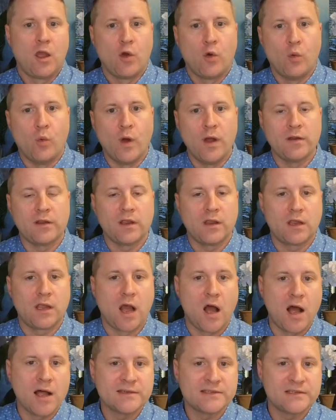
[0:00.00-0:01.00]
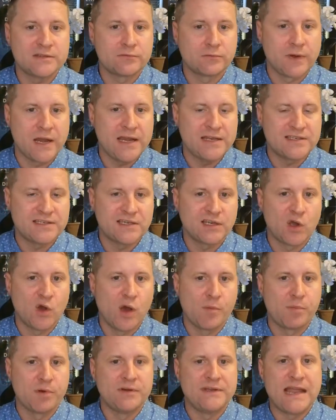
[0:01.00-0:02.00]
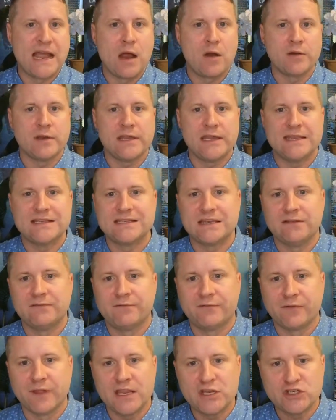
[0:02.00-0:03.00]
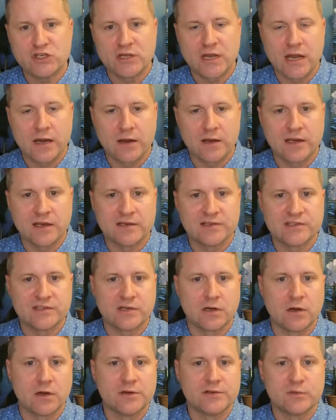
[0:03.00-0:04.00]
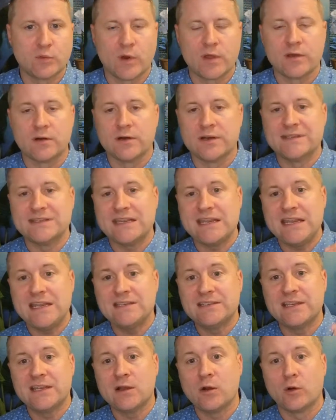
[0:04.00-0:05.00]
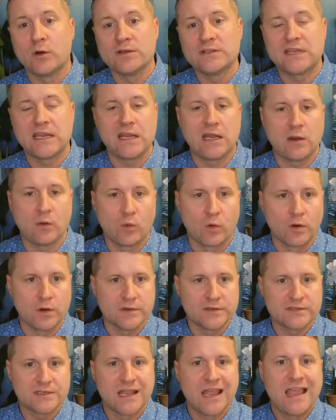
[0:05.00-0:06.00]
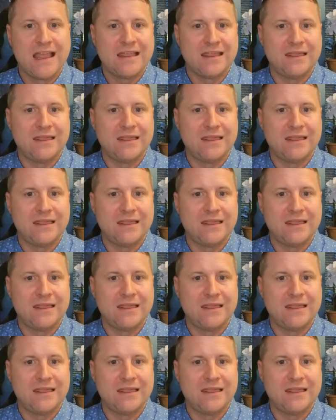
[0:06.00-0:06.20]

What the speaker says: what causes rates to go up or down is inflationary concerns, whether it's easing or it's getting worse.